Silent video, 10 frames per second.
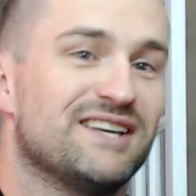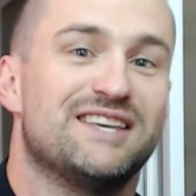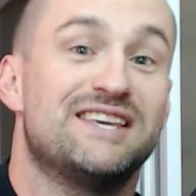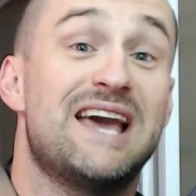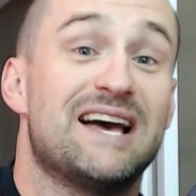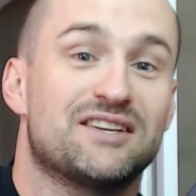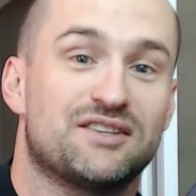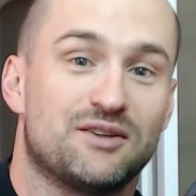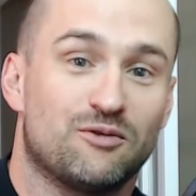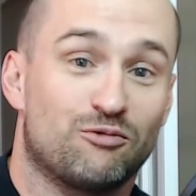
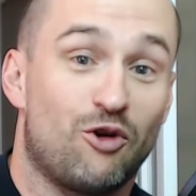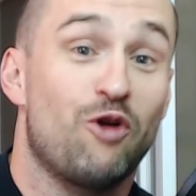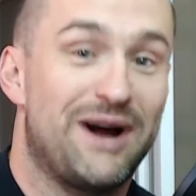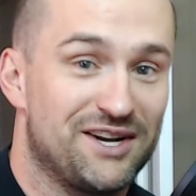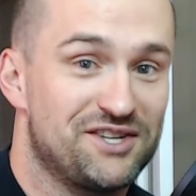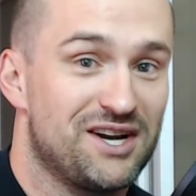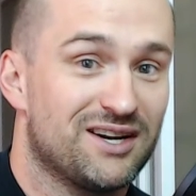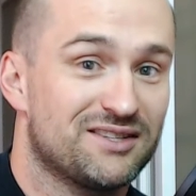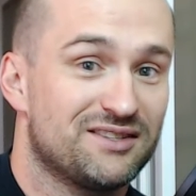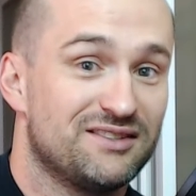Yes, Robot
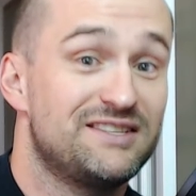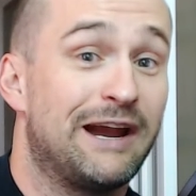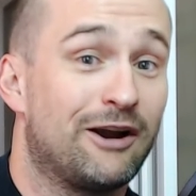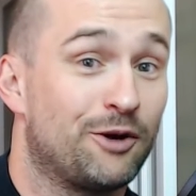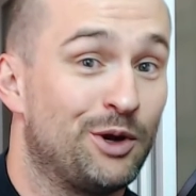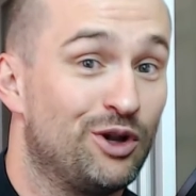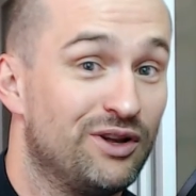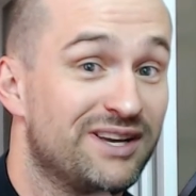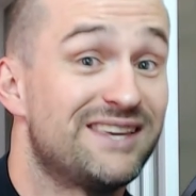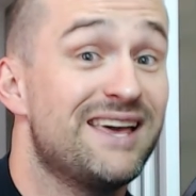Jocks. Terrible,
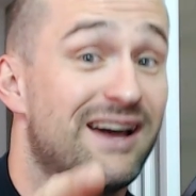yet